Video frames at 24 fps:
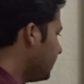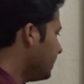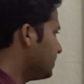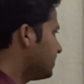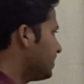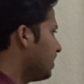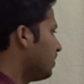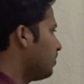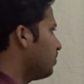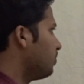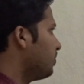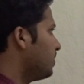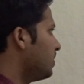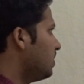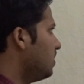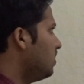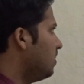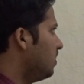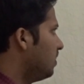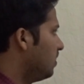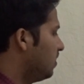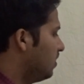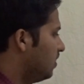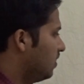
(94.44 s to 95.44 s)
example,
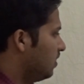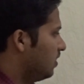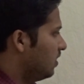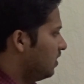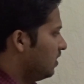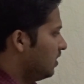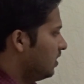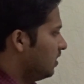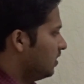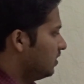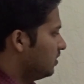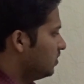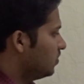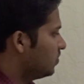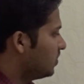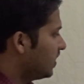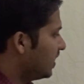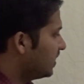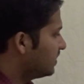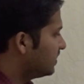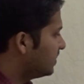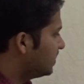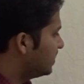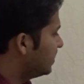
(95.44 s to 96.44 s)
you
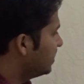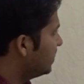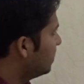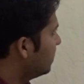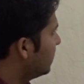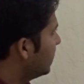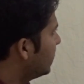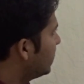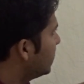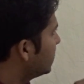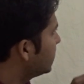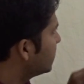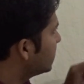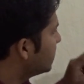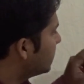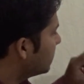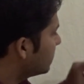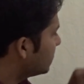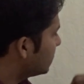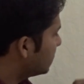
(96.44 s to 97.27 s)
can see it is the